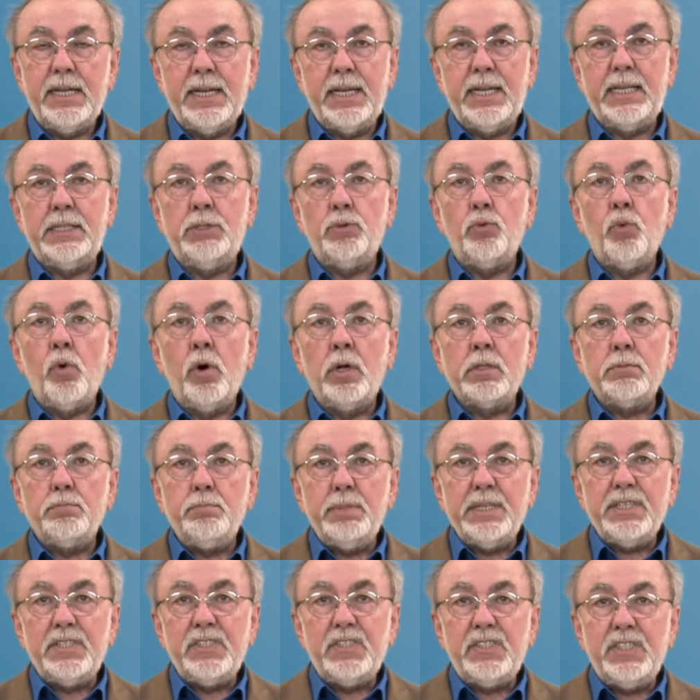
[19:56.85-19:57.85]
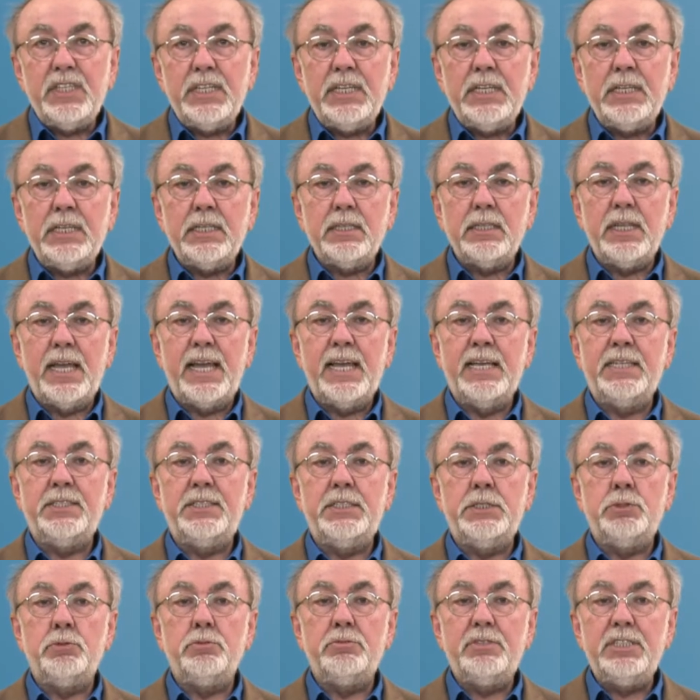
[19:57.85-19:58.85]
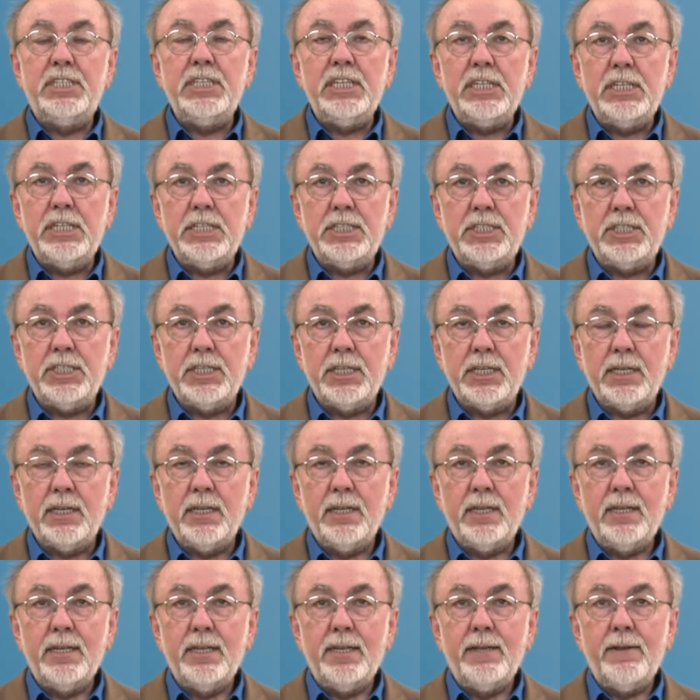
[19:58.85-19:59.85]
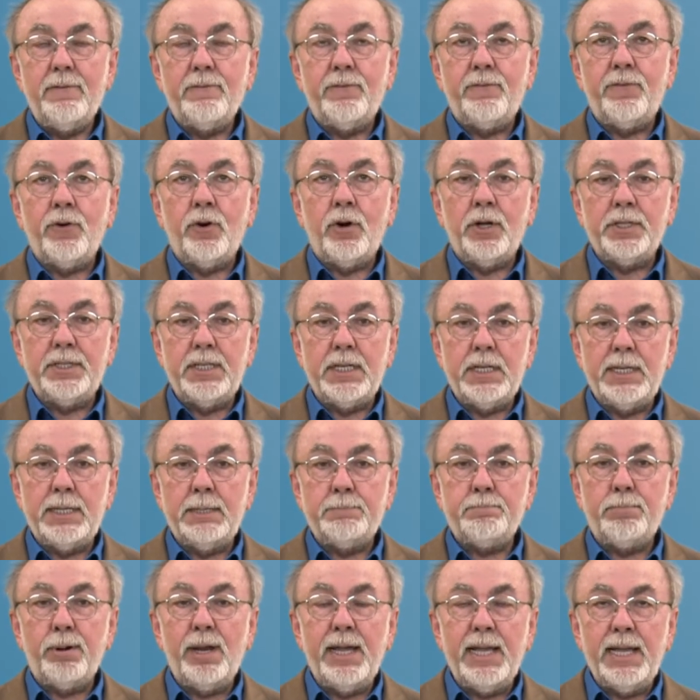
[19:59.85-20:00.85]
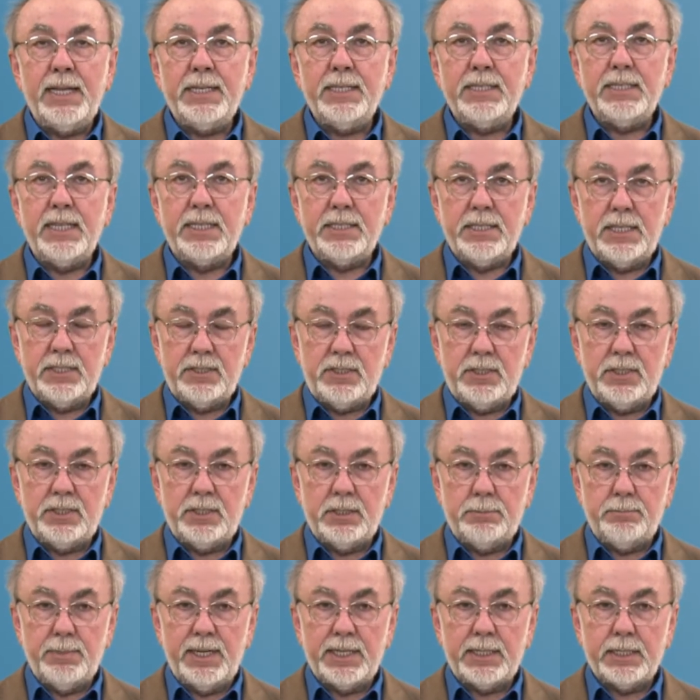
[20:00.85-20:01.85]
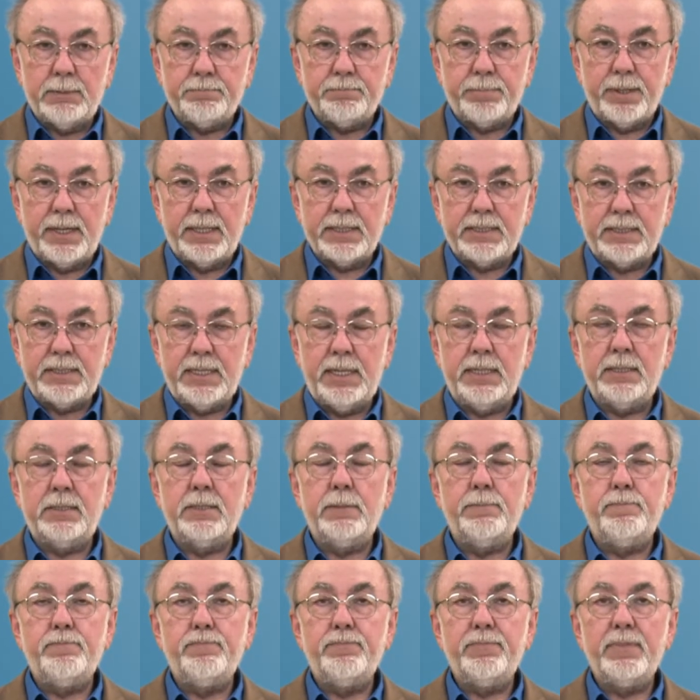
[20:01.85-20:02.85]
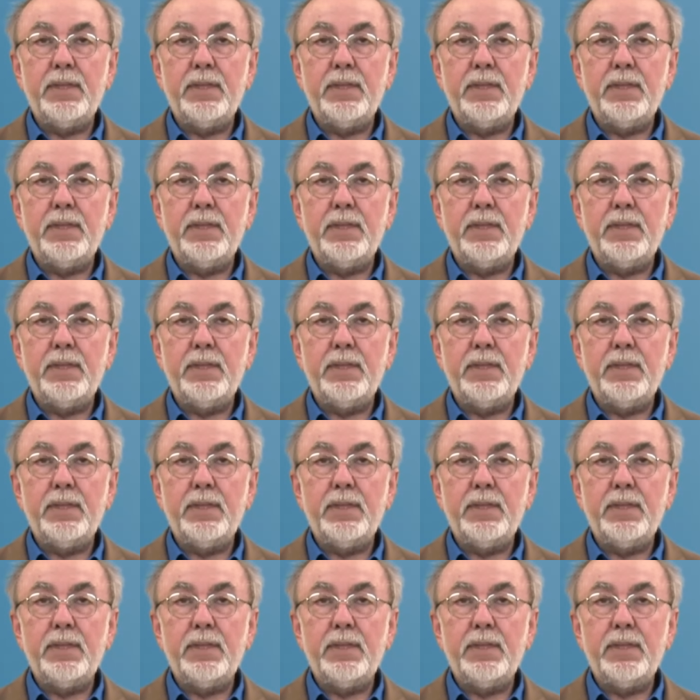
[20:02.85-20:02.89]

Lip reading: and won't be seen as a utility for the planning and decision-making process.